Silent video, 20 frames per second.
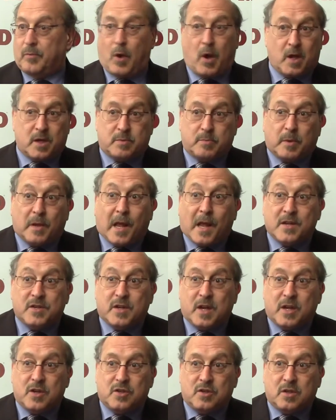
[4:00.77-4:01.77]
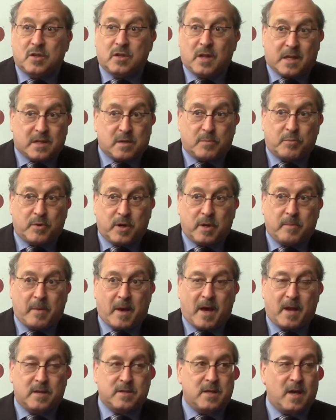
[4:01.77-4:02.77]
hospitalization, that's a pretty
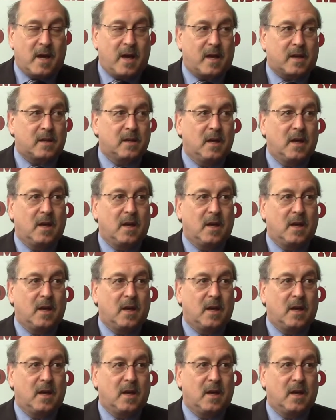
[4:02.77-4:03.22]
bad attack,